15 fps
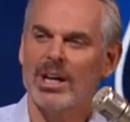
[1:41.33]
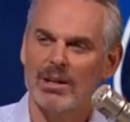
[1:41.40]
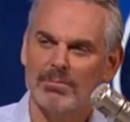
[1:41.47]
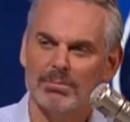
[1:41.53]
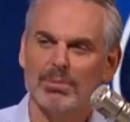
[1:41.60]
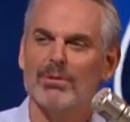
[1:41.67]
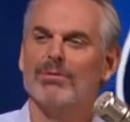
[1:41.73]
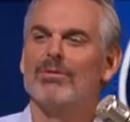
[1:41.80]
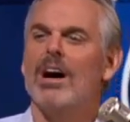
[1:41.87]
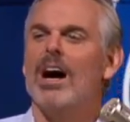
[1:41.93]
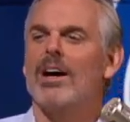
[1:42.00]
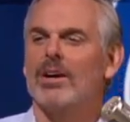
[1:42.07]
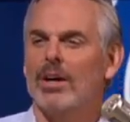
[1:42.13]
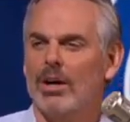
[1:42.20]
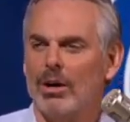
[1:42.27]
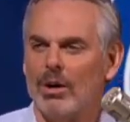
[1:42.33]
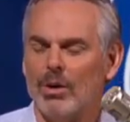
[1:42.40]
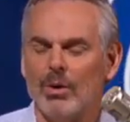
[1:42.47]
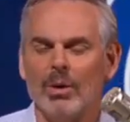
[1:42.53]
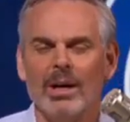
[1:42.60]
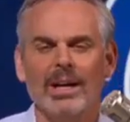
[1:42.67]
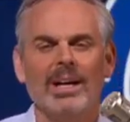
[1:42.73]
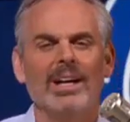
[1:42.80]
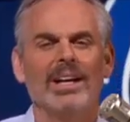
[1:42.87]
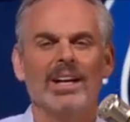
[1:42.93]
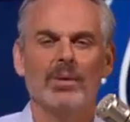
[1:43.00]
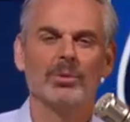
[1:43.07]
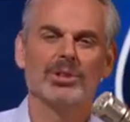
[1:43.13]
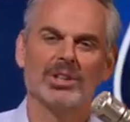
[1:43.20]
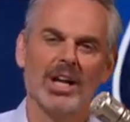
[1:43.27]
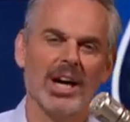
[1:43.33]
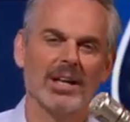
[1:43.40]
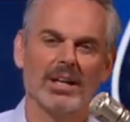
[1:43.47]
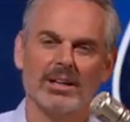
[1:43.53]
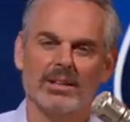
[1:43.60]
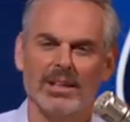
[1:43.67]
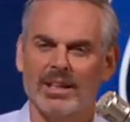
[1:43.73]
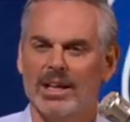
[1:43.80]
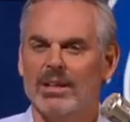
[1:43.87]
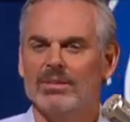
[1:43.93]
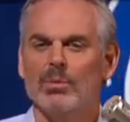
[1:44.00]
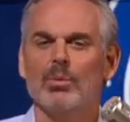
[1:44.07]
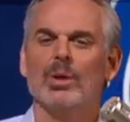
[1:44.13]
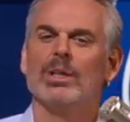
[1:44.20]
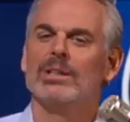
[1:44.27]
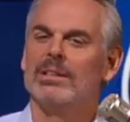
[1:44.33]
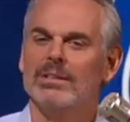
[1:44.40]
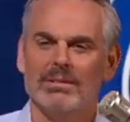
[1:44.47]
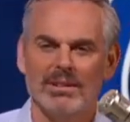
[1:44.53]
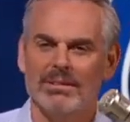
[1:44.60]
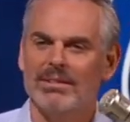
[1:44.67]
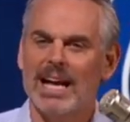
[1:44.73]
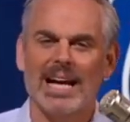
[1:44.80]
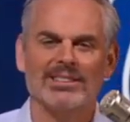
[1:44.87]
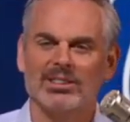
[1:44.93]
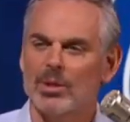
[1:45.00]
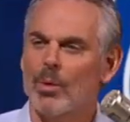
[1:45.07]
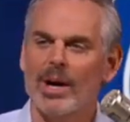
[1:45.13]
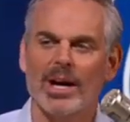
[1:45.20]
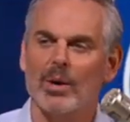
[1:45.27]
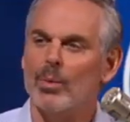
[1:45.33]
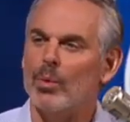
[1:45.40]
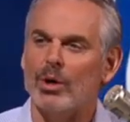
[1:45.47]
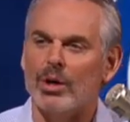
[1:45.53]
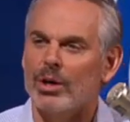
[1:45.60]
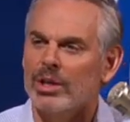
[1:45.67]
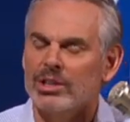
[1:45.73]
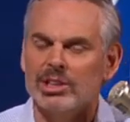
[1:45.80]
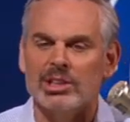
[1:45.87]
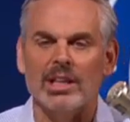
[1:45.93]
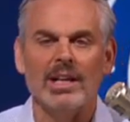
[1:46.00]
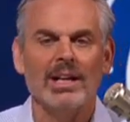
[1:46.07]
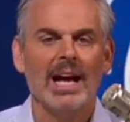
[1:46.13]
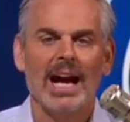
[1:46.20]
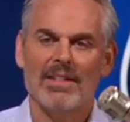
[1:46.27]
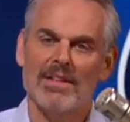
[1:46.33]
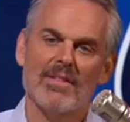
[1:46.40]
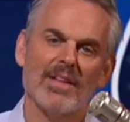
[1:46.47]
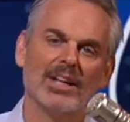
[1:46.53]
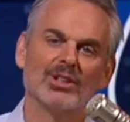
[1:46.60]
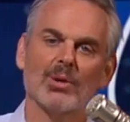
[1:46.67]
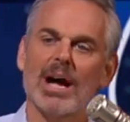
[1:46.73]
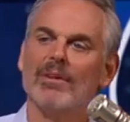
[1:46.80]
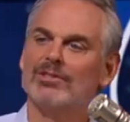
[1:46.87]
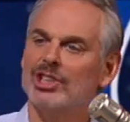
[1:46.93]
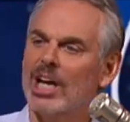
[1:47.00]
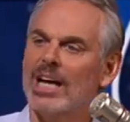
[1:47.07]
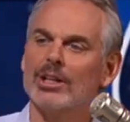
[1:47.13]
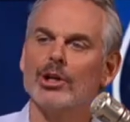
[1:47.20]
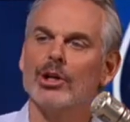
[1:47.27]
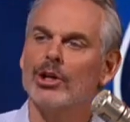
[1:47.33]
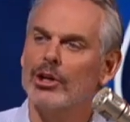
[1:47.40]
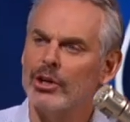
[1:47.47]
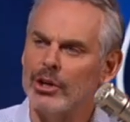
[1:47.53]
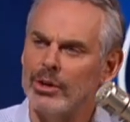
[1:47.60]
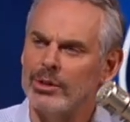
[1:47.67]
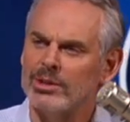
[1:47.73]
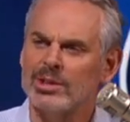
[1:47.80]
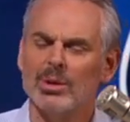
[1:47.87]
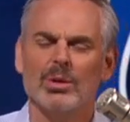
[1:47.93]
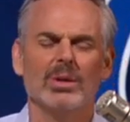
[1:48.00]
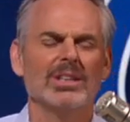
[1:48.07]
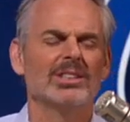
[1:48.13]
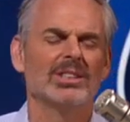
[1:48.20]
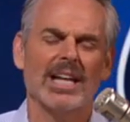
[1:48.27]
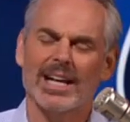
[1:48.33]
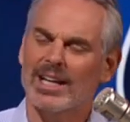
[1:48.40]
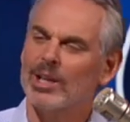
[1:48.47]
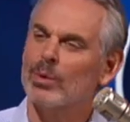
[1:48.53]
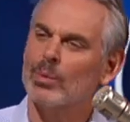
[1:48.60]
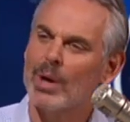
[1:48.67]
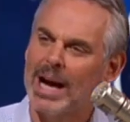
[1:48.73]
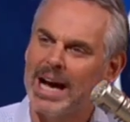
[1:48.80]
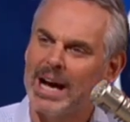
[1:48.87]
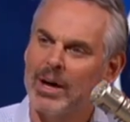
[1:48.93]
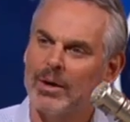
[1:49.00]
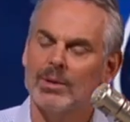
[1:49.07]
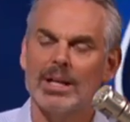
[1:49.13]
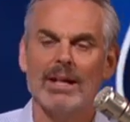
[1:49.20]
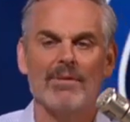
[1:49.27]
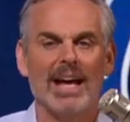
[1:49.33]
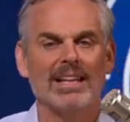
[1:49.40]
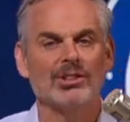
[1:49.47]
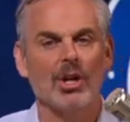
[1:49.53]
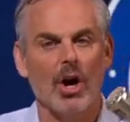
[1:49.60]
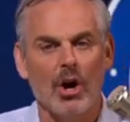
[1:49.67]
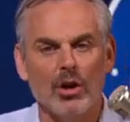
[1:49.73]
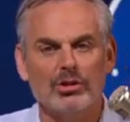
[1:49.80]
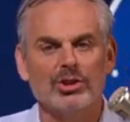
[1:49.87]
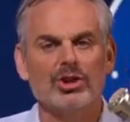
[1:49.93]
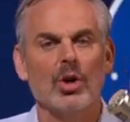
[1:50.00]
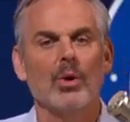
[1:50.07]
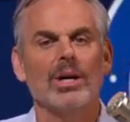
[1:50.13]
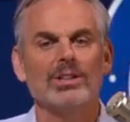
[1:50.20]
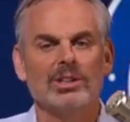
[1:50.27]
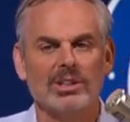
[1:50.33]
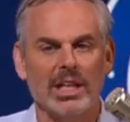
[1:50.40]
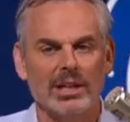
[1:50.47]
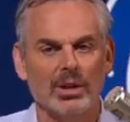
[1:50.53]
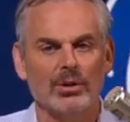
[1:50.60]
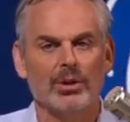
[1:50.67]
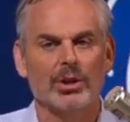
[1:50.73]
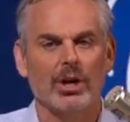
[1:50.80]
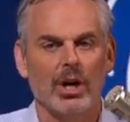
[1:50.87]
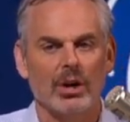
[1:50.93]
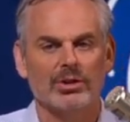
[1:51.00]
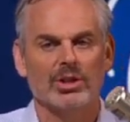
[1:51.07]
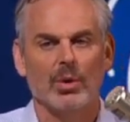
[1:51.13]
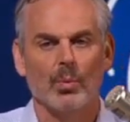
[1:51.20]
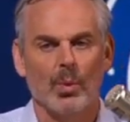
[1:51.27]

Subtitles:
of bravado. It was kind of, that's the way it works. And then they draft Jalen Hurts, second round. That's also a signal to Carson